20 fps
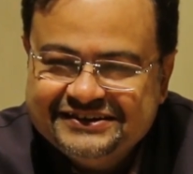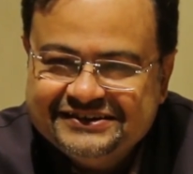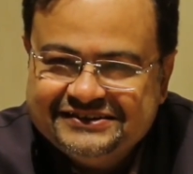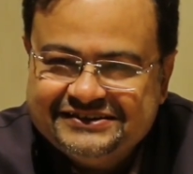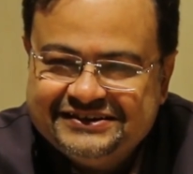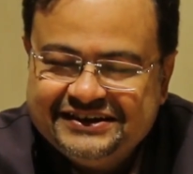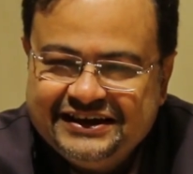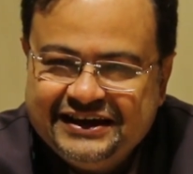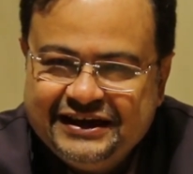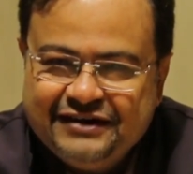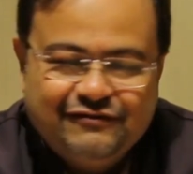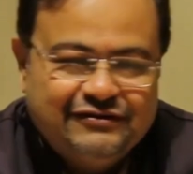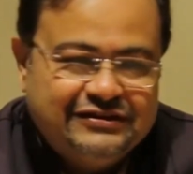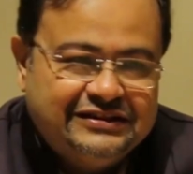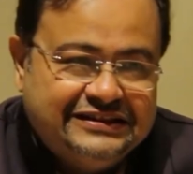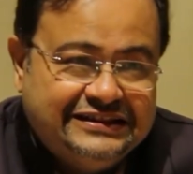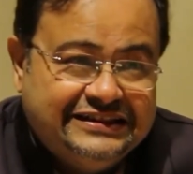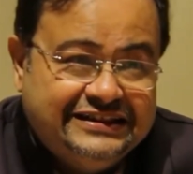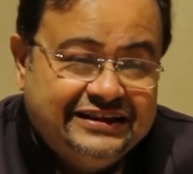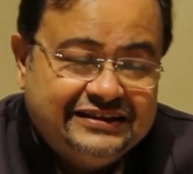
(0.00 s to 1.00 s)
See,
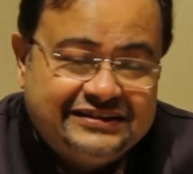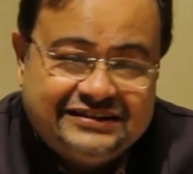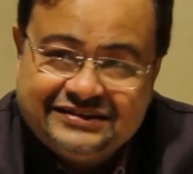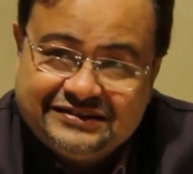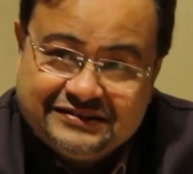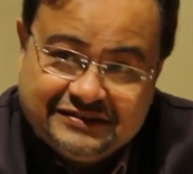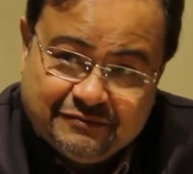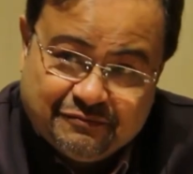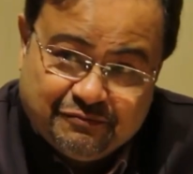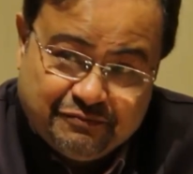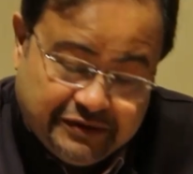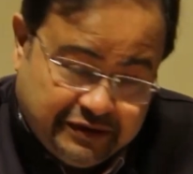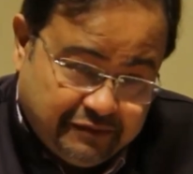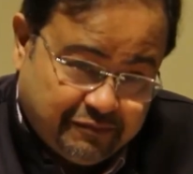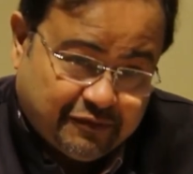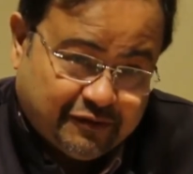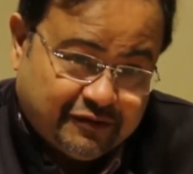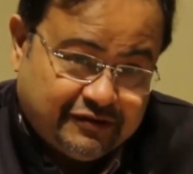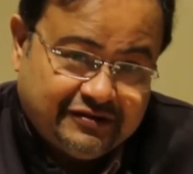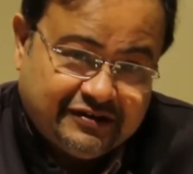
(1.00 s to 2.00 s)
even this
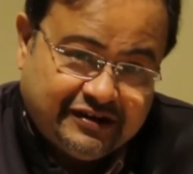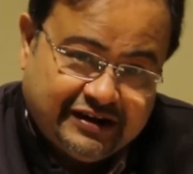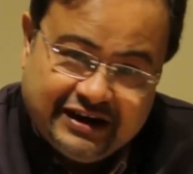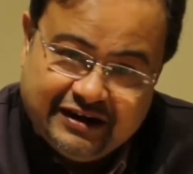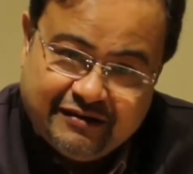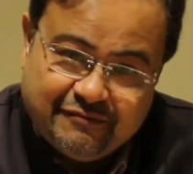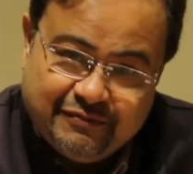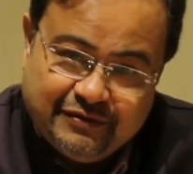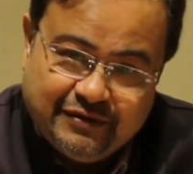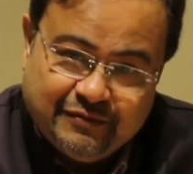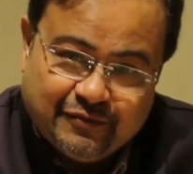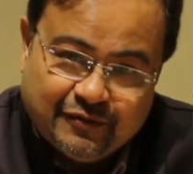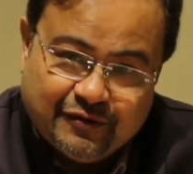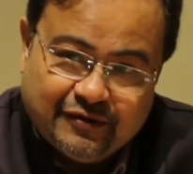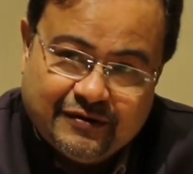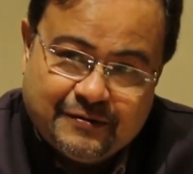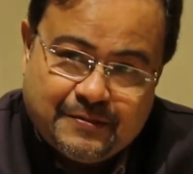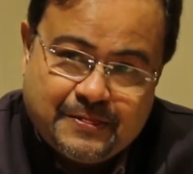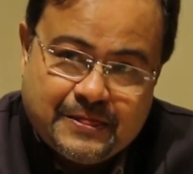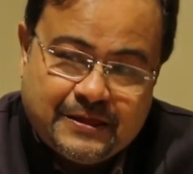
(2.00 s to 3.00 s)
people, the great
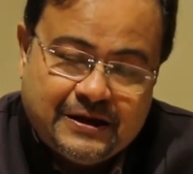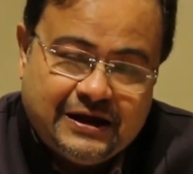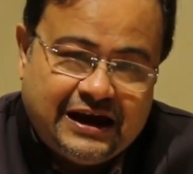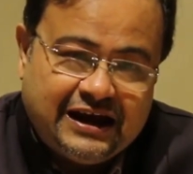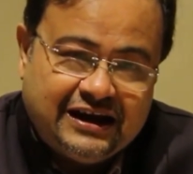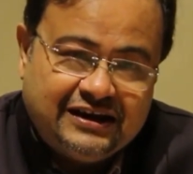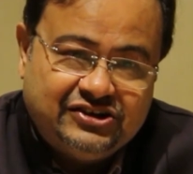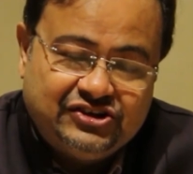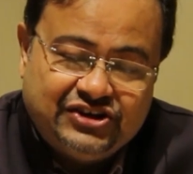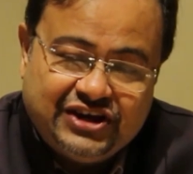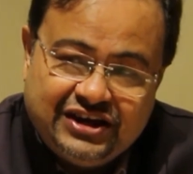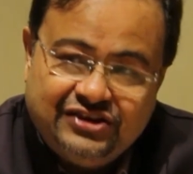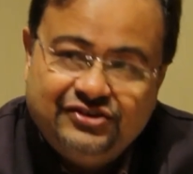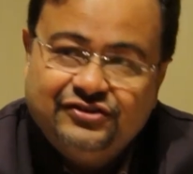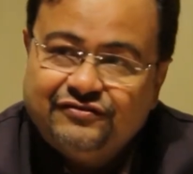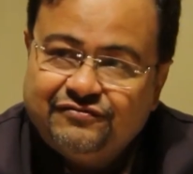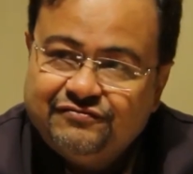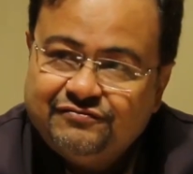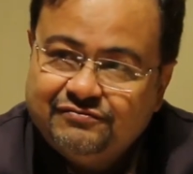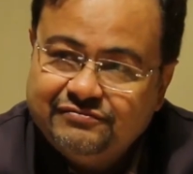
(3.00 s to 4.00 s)
people, had change
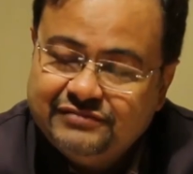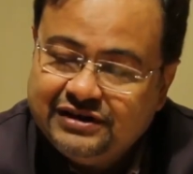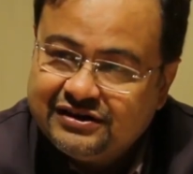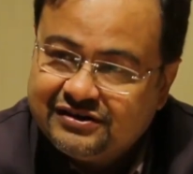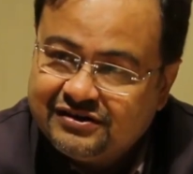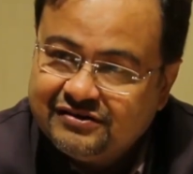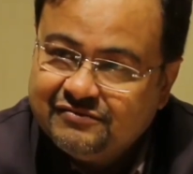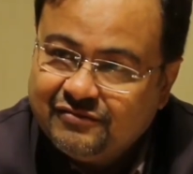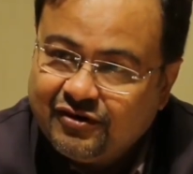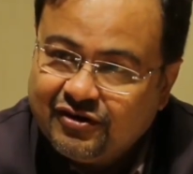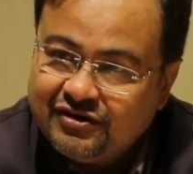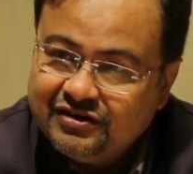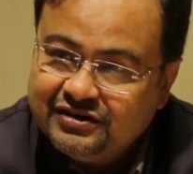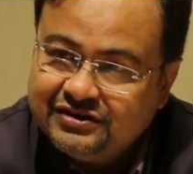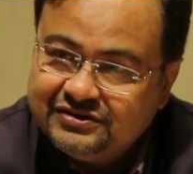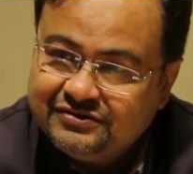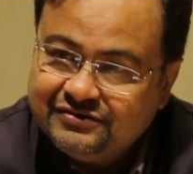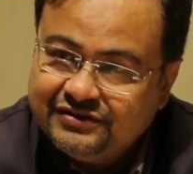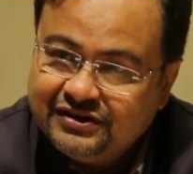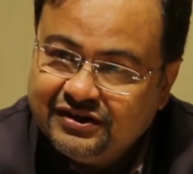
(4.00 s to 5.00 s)
of Milton
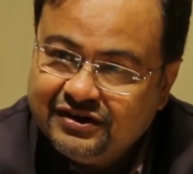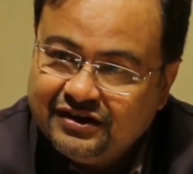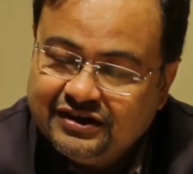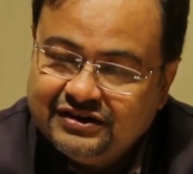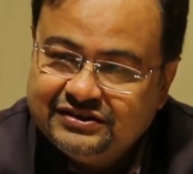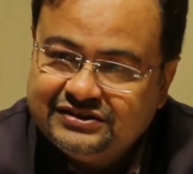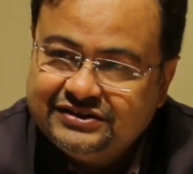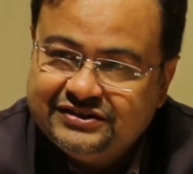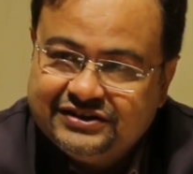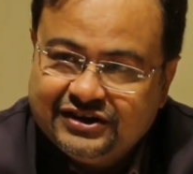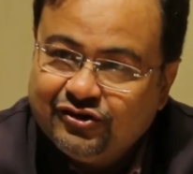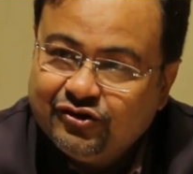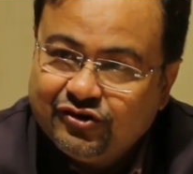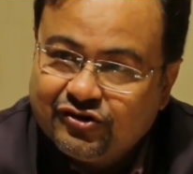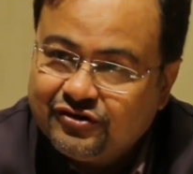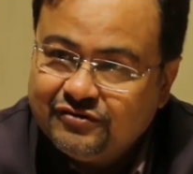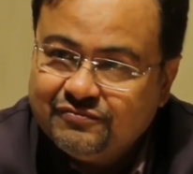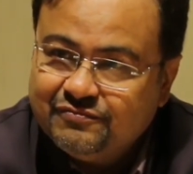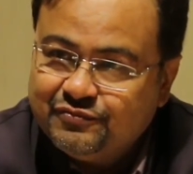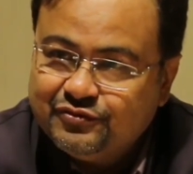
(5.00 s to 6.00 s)
models when they learned. See,
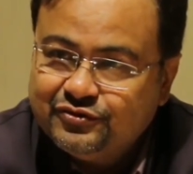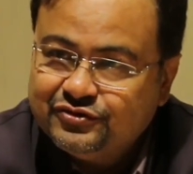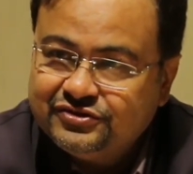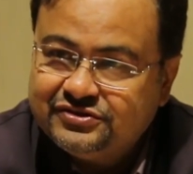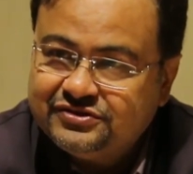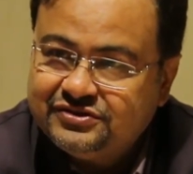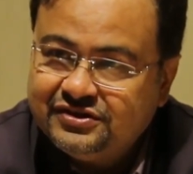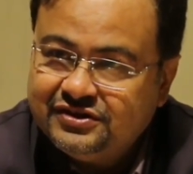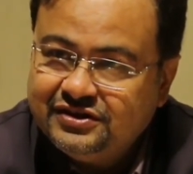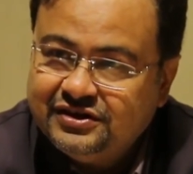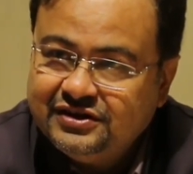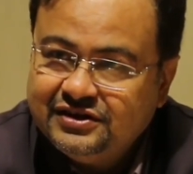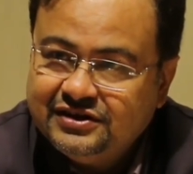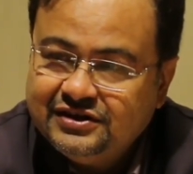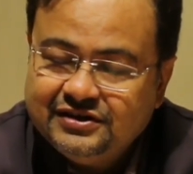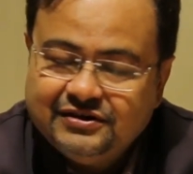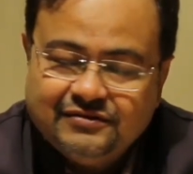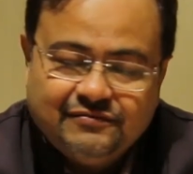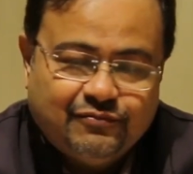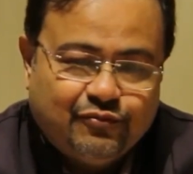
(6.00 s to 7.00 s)
Tagore composed
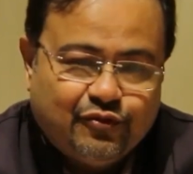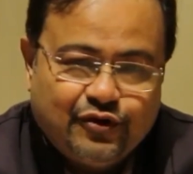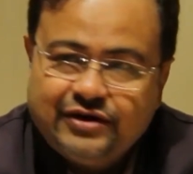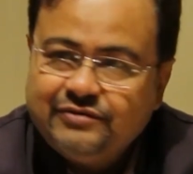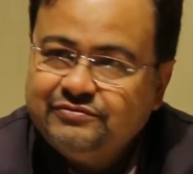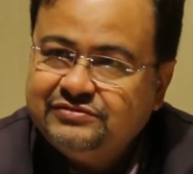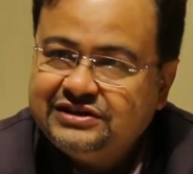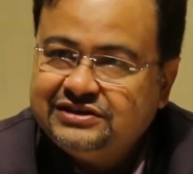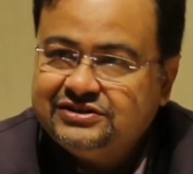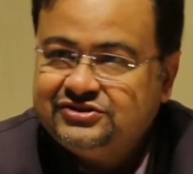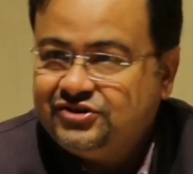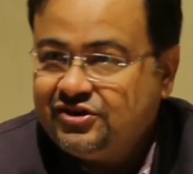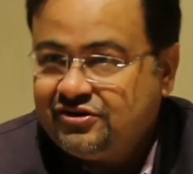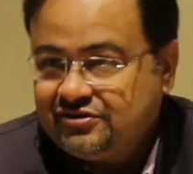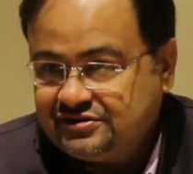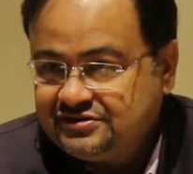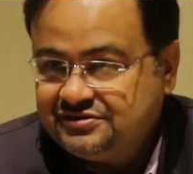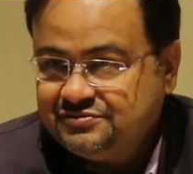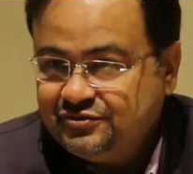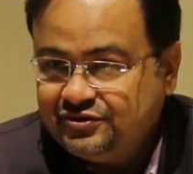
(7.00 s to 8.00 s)
poems and
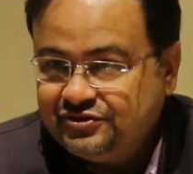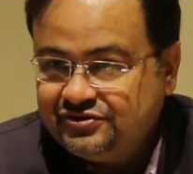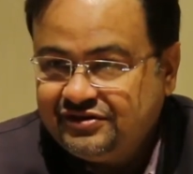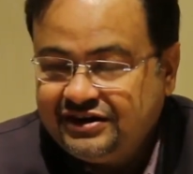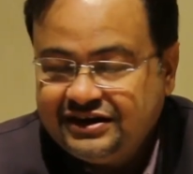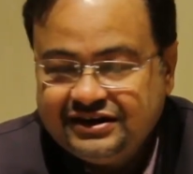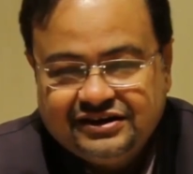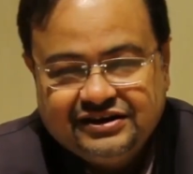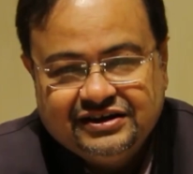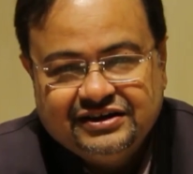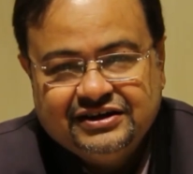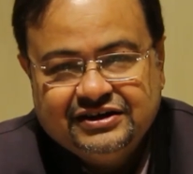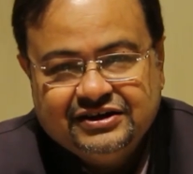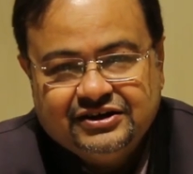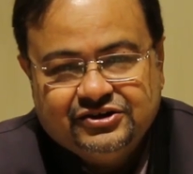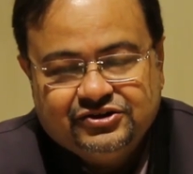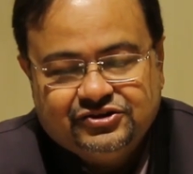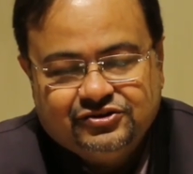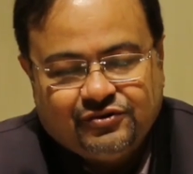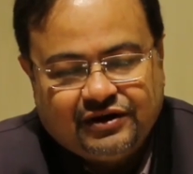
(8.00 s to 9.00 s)
songs both, right?
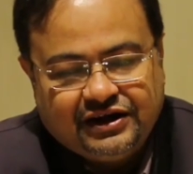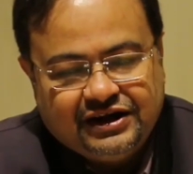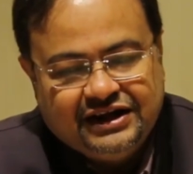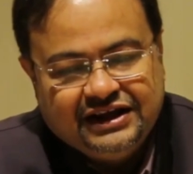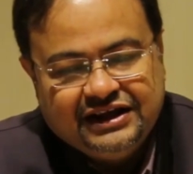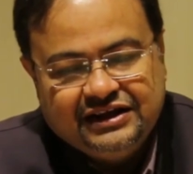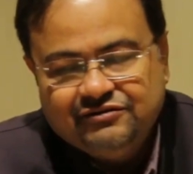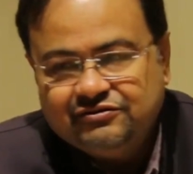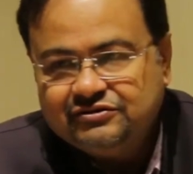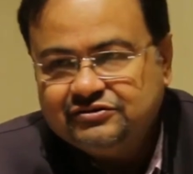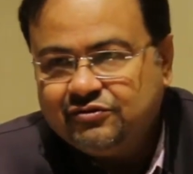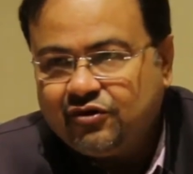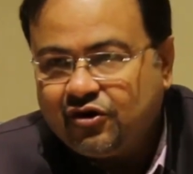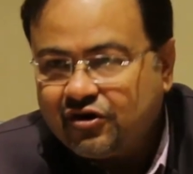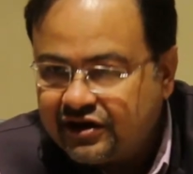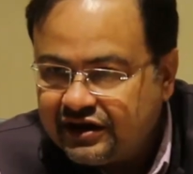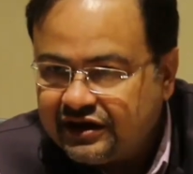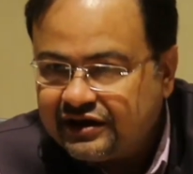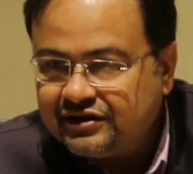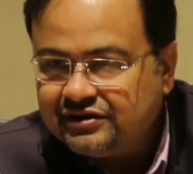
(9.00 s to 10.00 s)
So one day he was
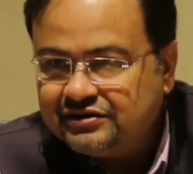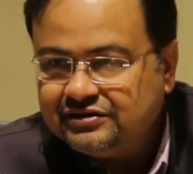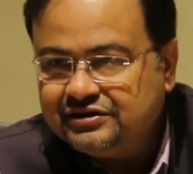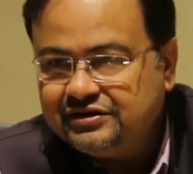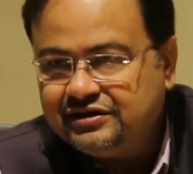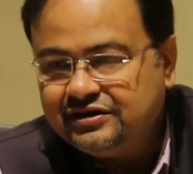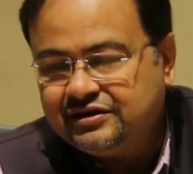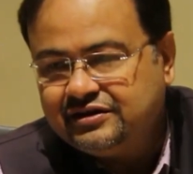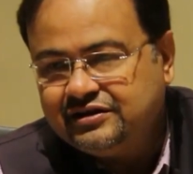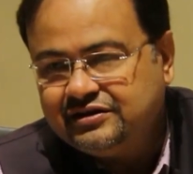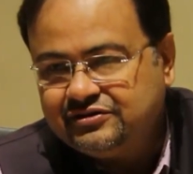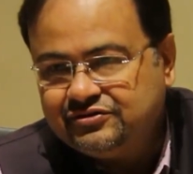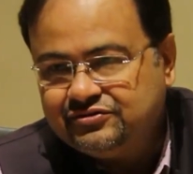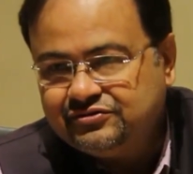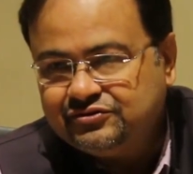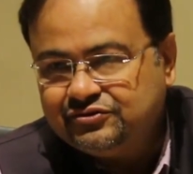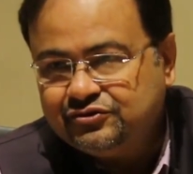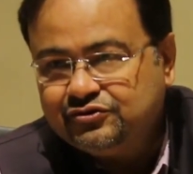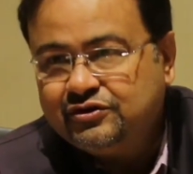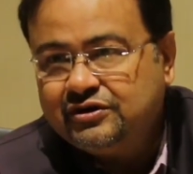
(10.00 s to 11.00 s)
walking
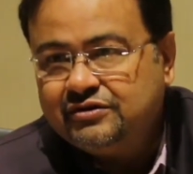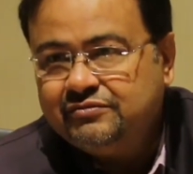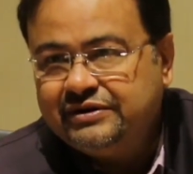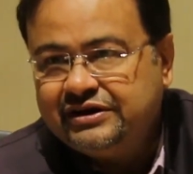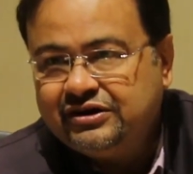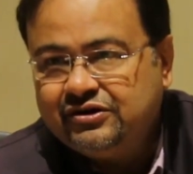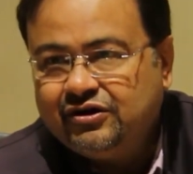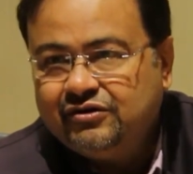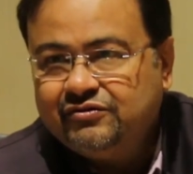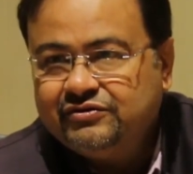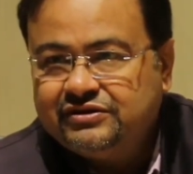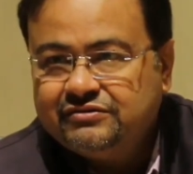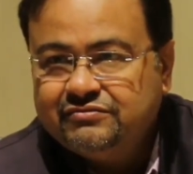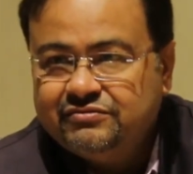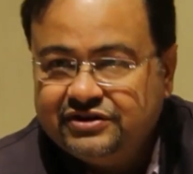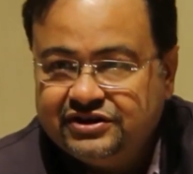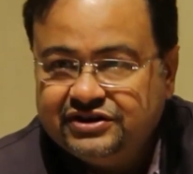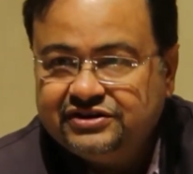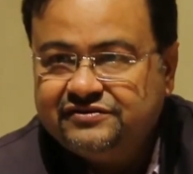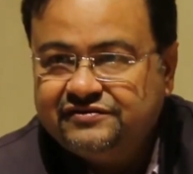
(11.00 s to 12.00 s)
through rural Bengal with a
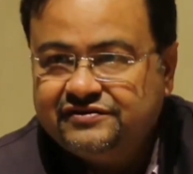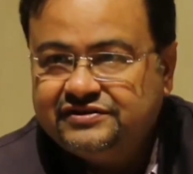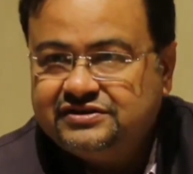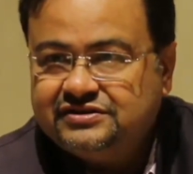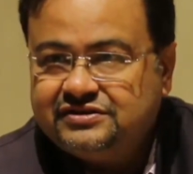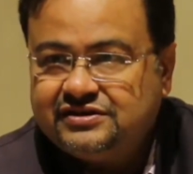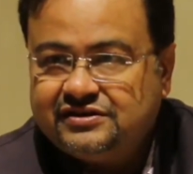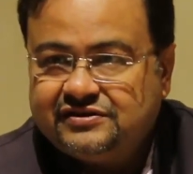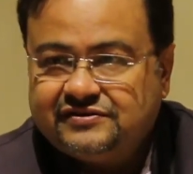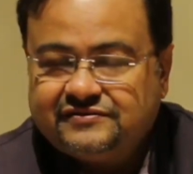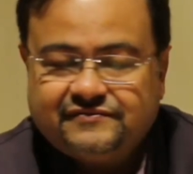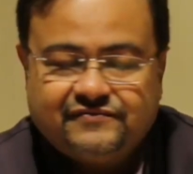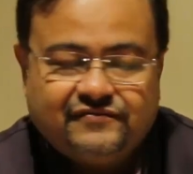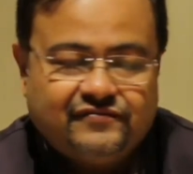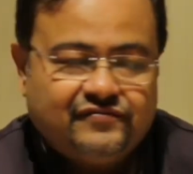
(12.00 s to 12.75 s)
British visitor.